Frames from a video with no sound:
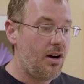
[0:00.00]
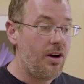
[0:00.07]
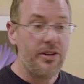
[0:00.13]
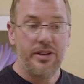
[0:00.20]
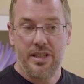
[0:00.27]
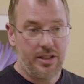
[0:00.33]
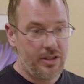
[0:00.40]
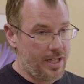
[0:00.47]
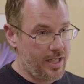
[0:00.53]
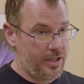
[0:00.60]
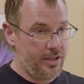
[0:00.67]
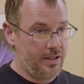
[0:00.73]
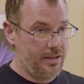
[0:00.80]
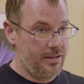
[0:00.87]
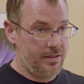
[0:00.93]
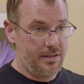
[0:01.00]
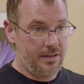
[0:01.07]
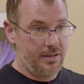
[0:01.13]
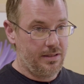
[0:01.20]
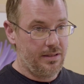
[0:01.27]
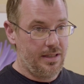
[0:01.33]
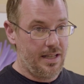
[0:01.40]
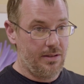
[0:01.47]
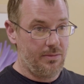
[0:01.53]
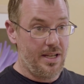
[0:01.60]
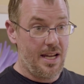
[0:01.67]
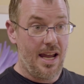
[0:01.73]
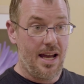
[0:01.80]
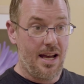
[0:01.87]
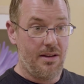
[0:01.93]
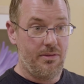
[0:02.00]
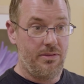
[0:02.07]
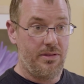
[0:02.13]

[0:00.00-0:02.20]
all the interactions that we have.